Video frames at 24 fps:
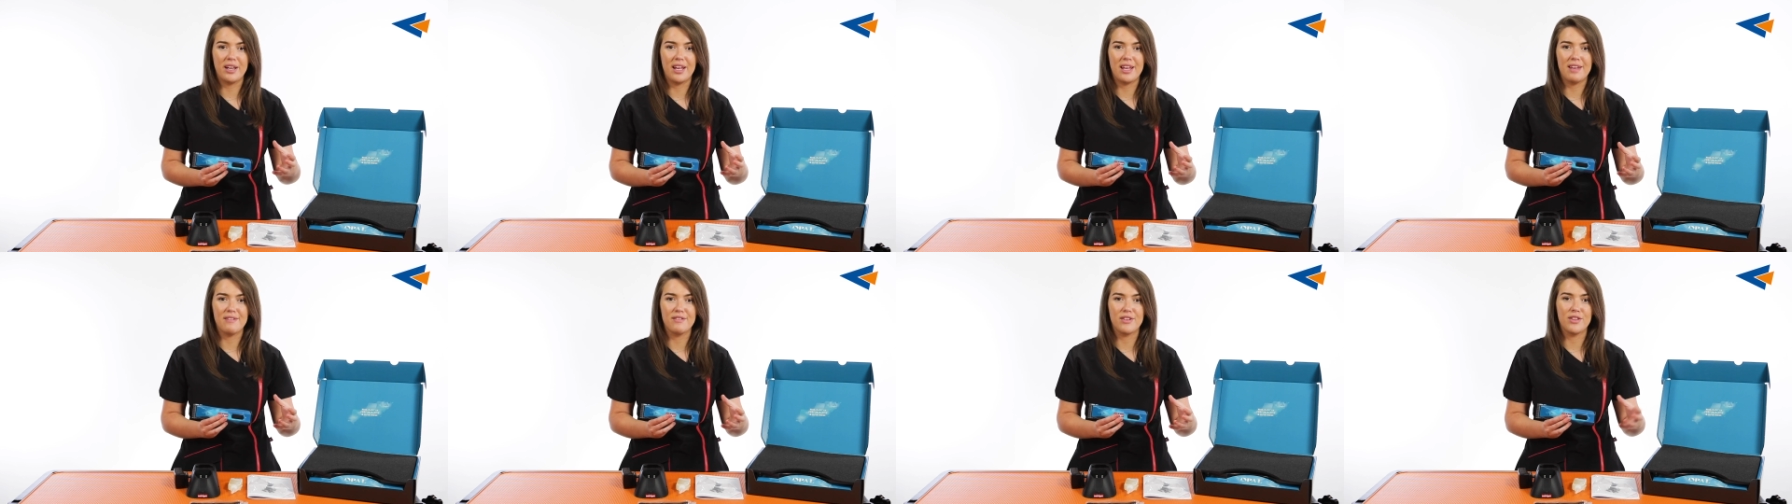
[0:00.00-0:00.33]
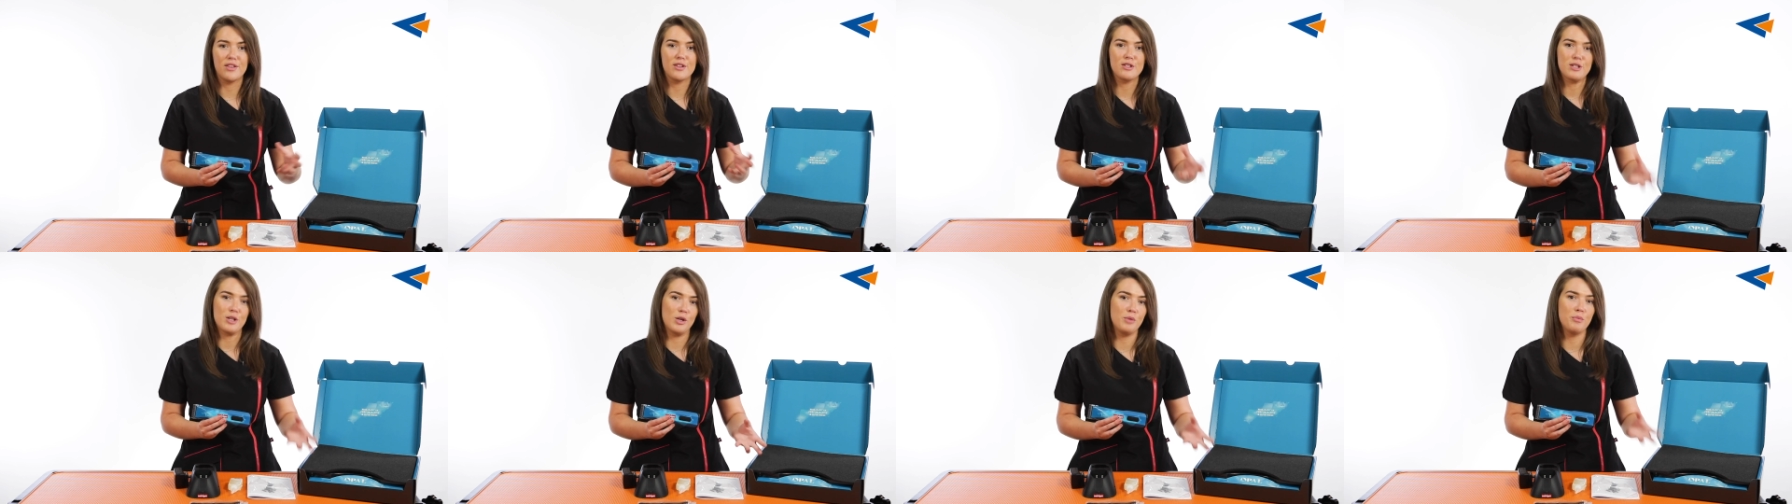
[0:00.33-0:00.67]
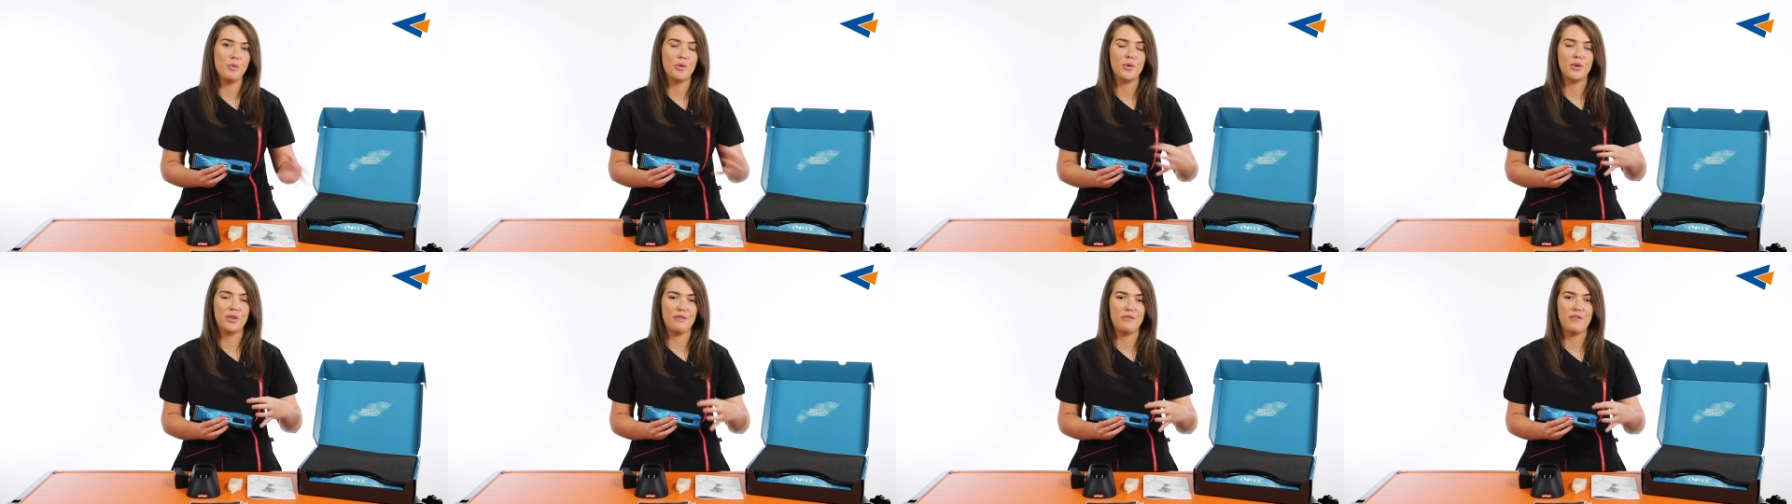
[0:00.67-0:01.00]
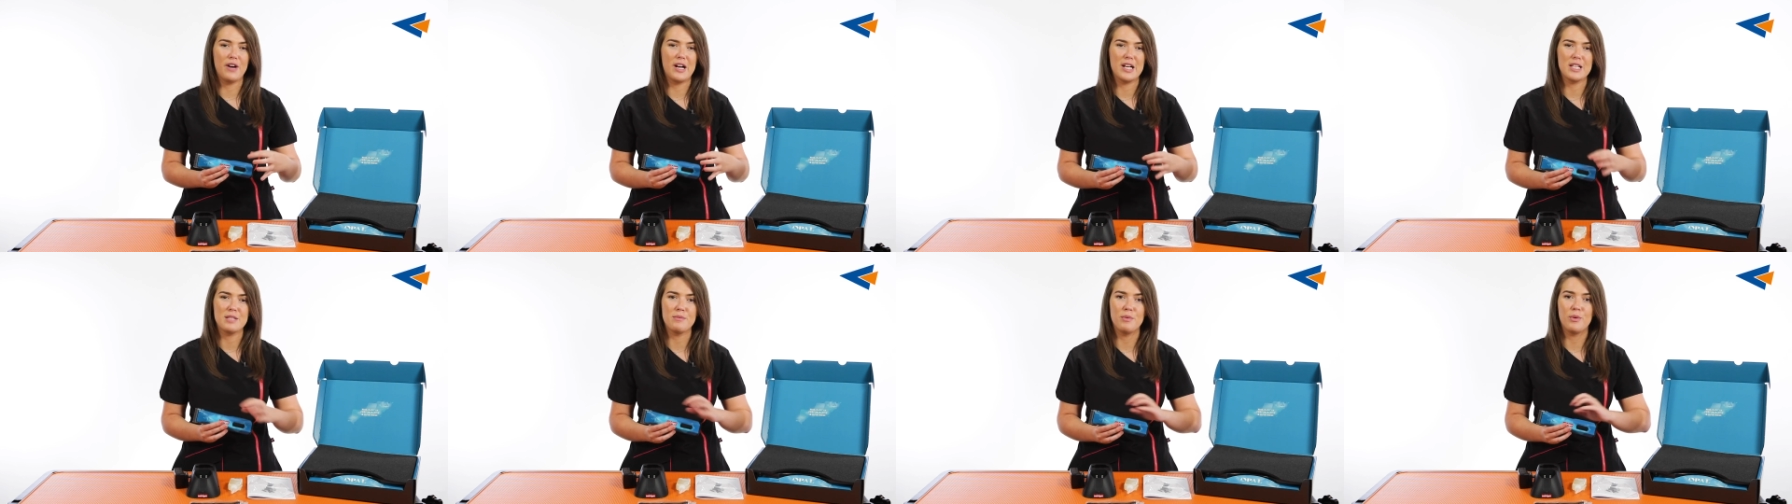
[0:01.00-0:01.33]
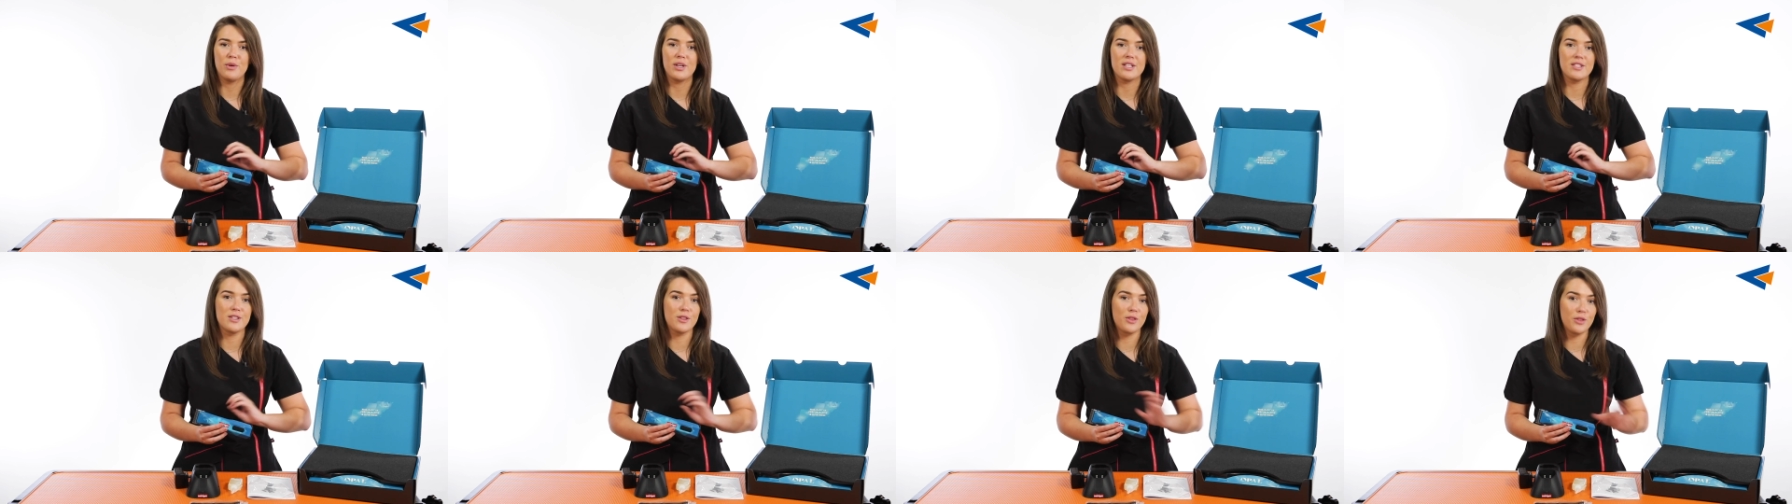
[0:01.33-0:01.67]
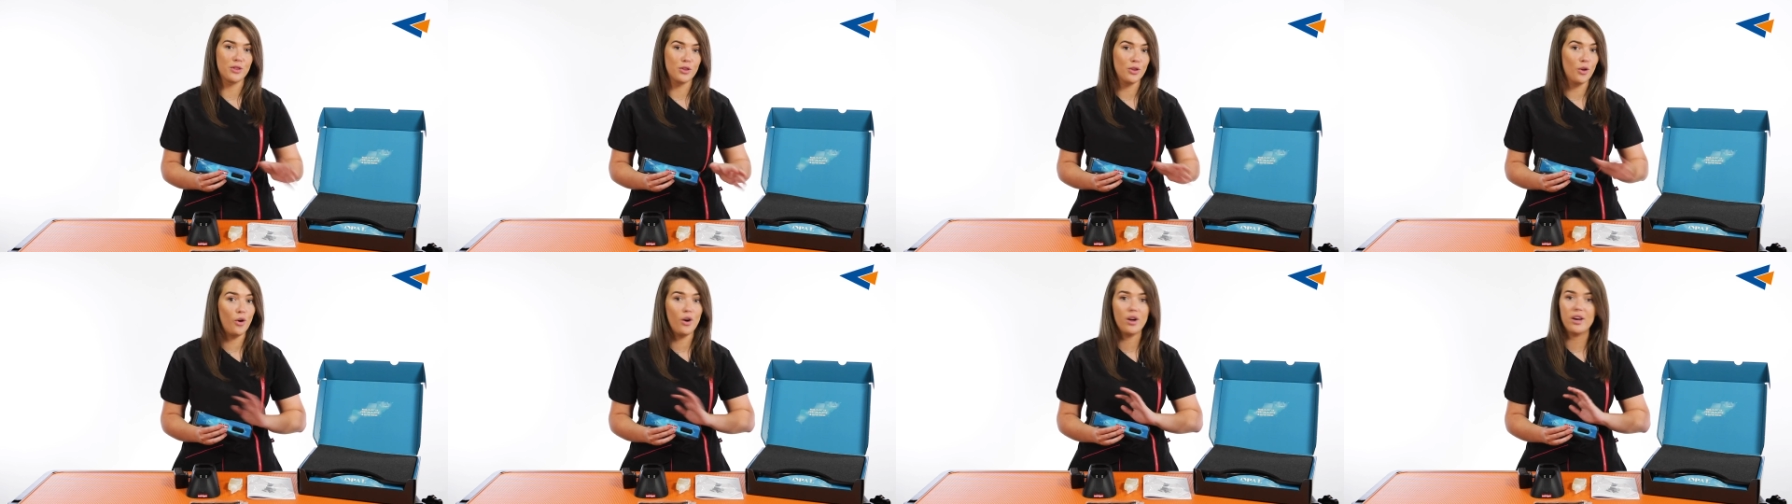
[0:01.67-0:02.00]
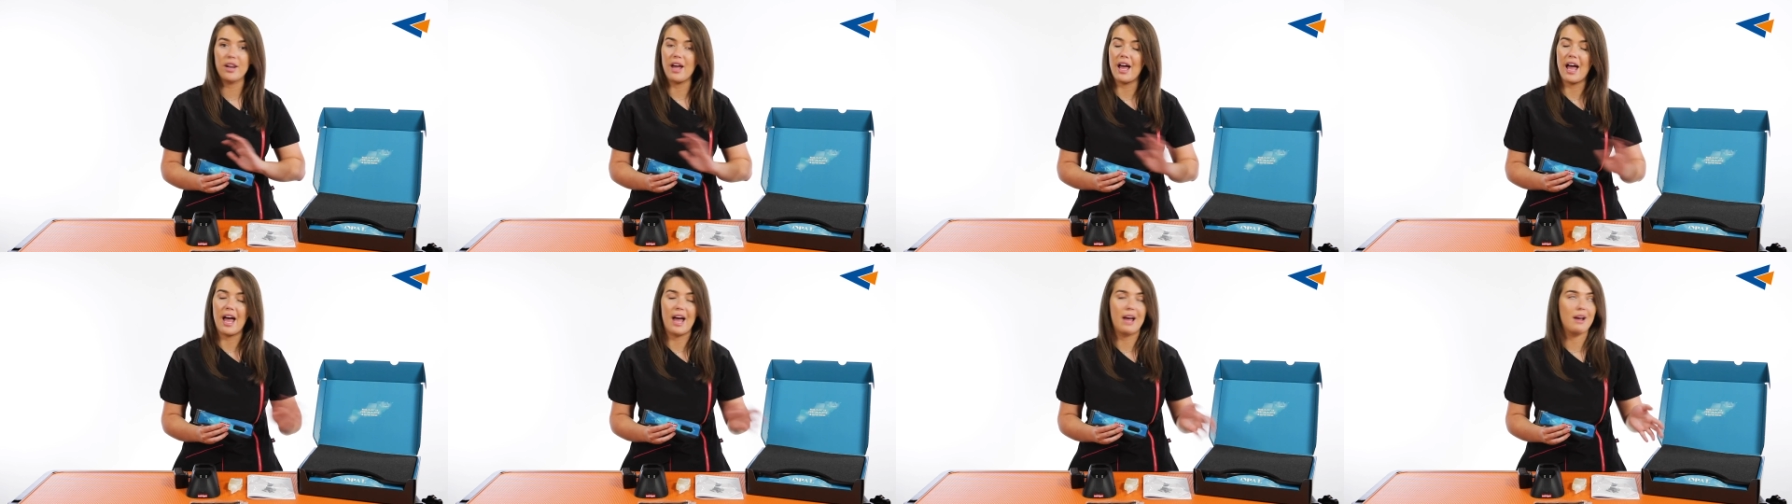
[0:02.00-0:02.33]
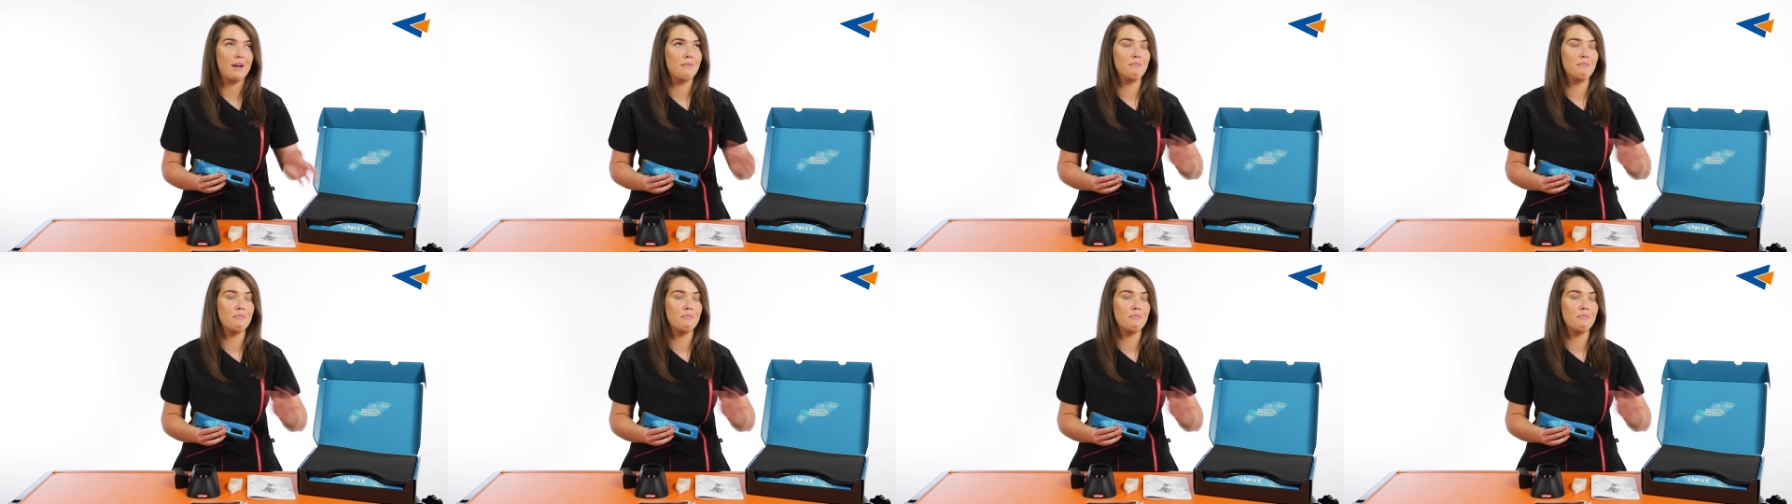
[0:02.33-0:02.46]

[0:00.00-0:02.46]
even the slow mode and the fast mode is not